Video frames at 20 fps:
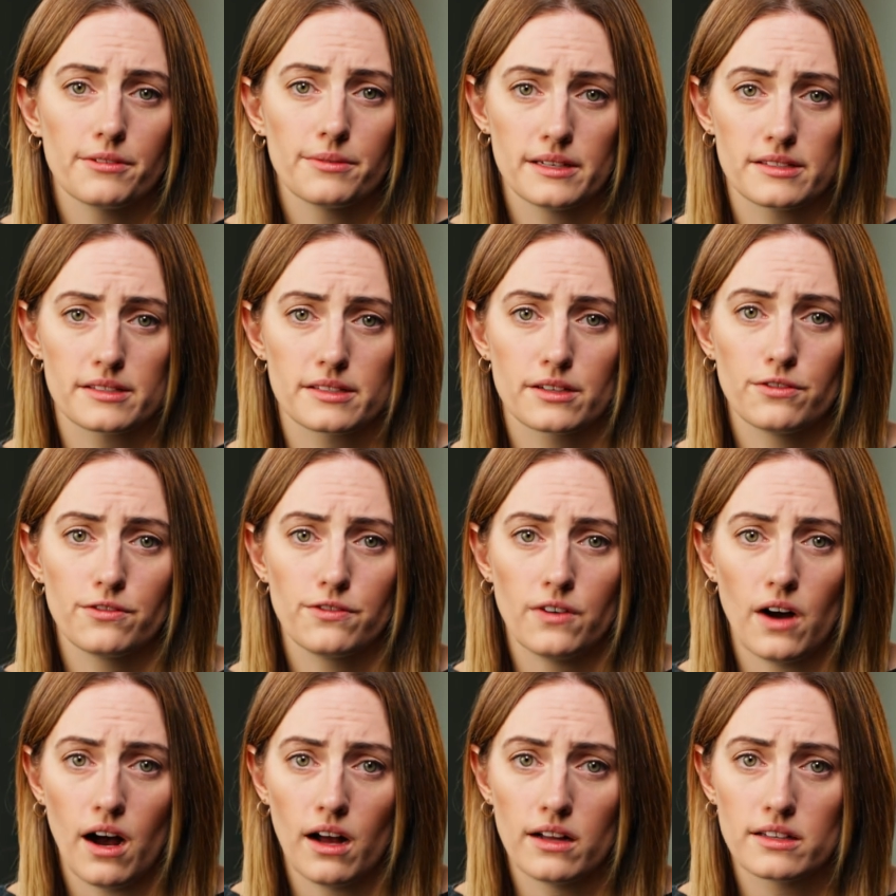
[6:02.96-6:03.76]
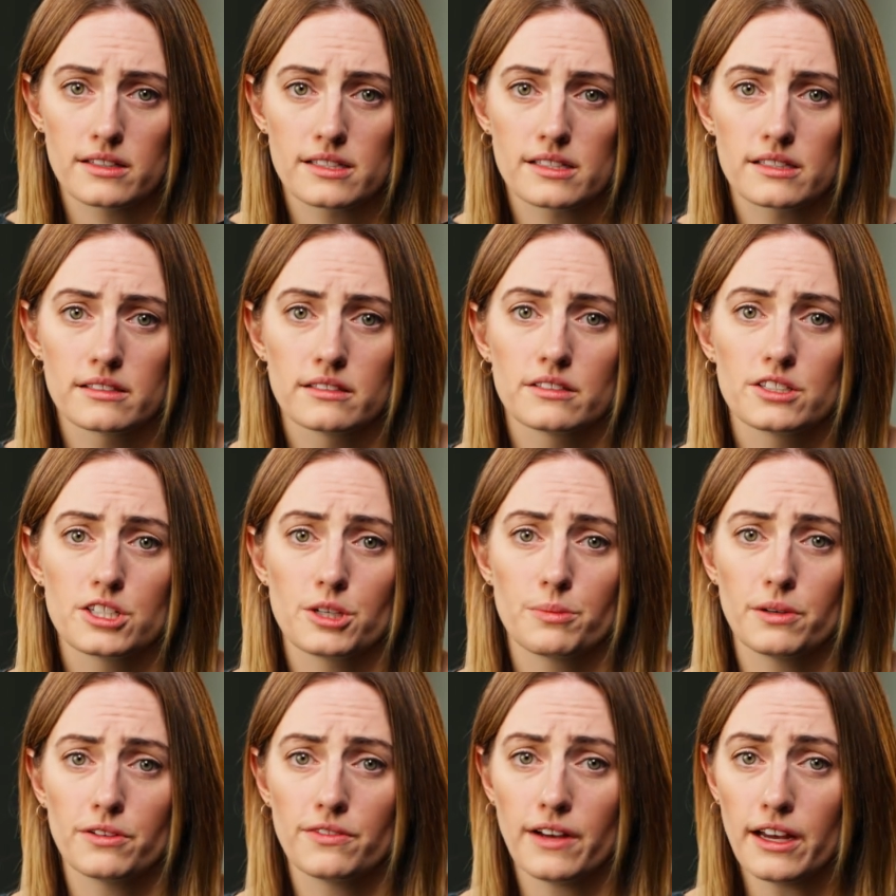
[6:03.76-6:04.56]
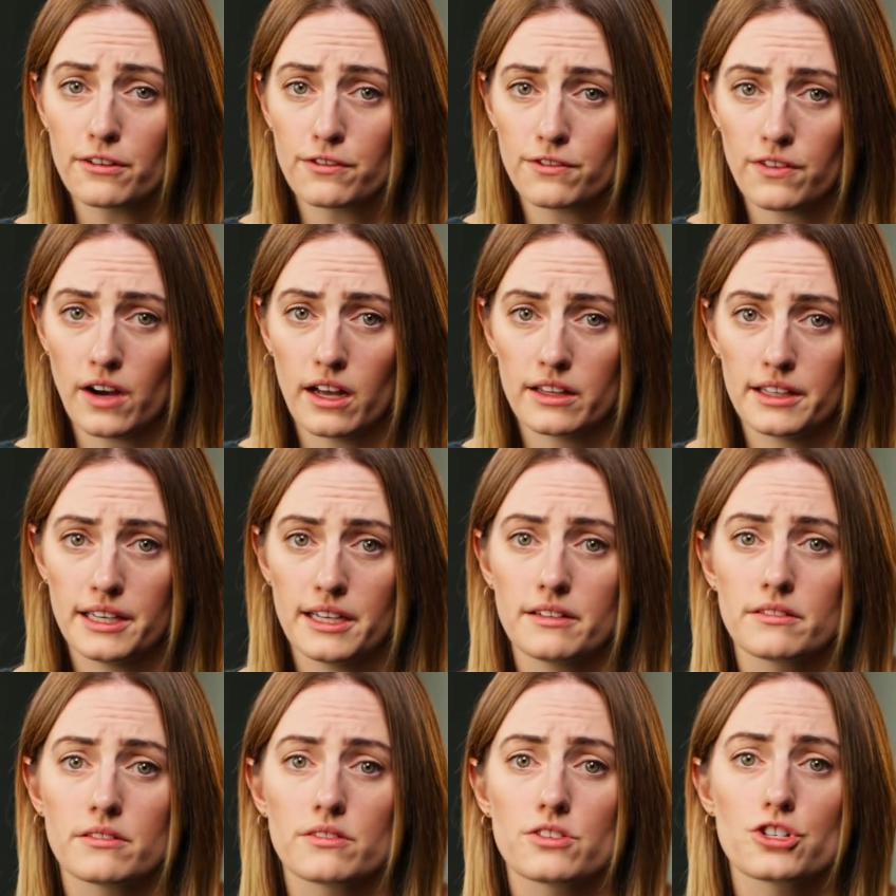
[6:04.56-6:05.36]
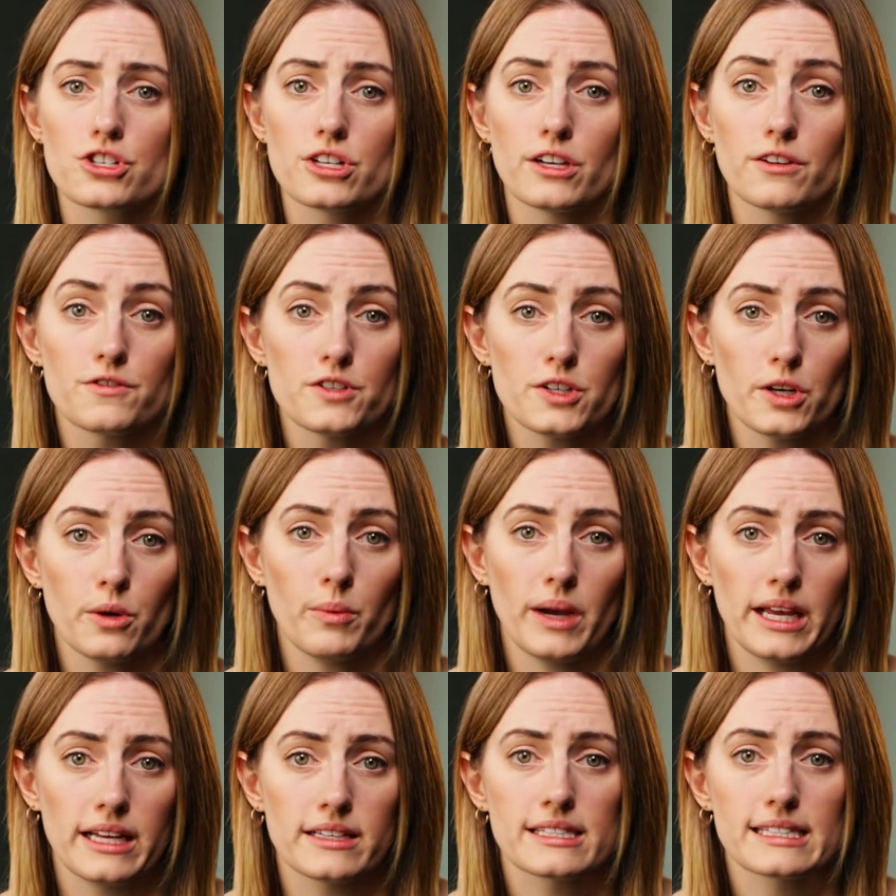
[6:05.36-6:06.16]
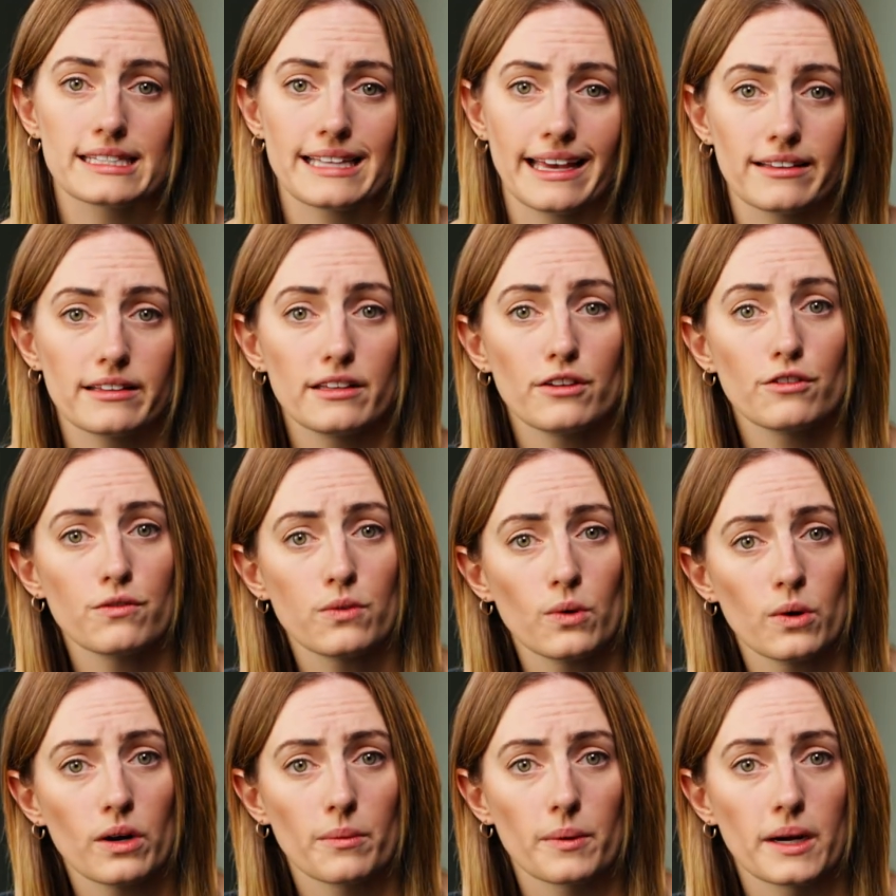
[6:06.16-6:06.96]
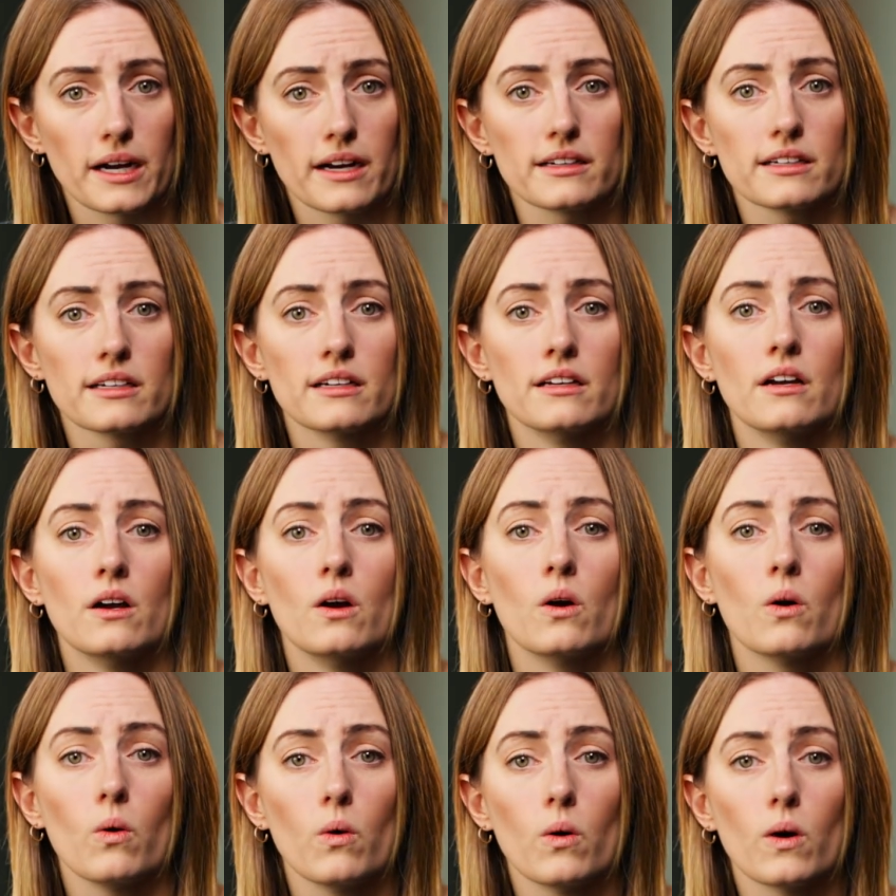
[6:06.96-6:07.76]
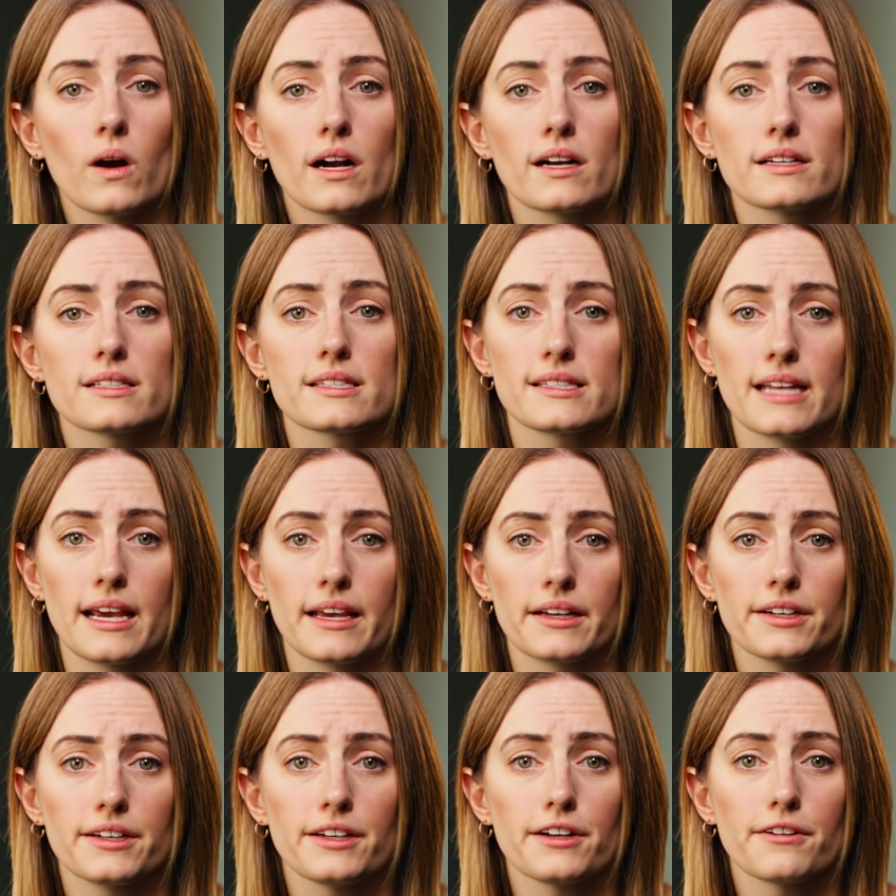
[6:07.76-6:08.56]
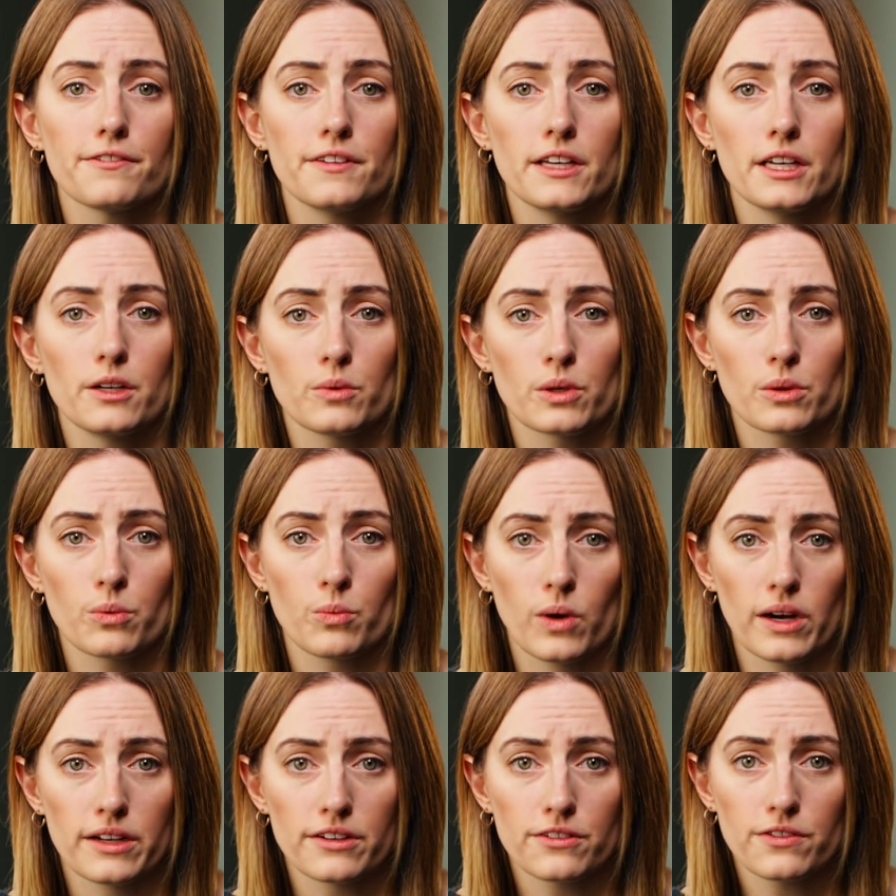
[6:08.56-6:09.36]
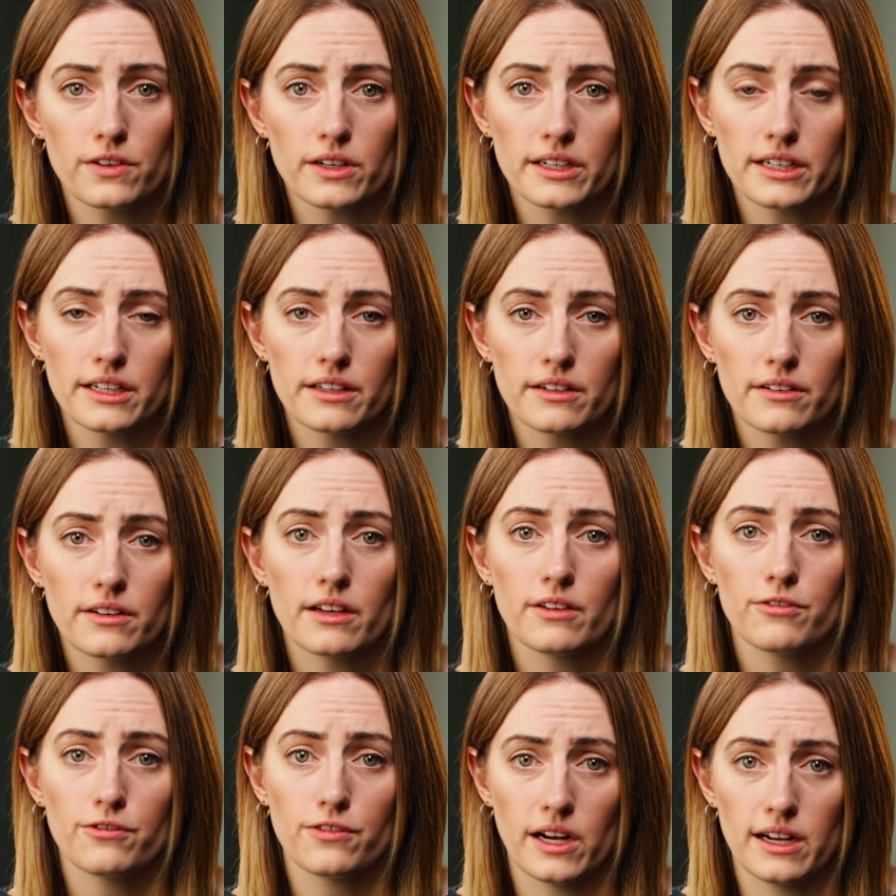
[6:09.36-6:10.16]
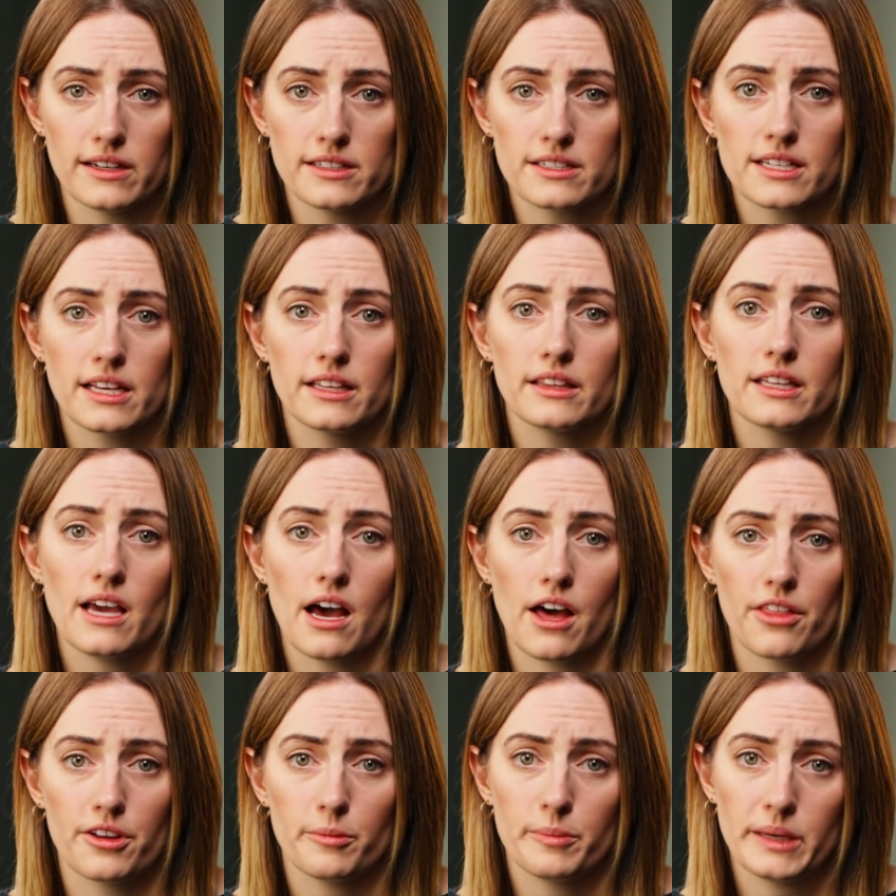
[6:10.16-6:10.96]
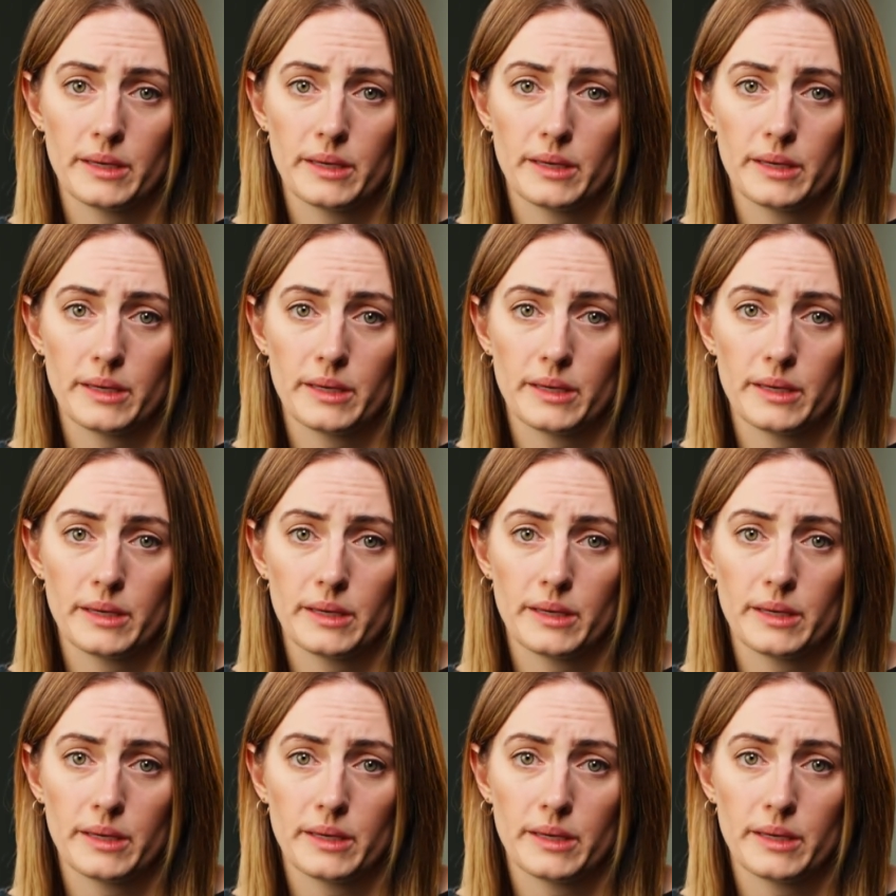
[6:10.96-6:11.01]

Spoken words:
risk of falls. To prevent falling, shift your weight slightly forward, or stagger your feet with one foot in front and the other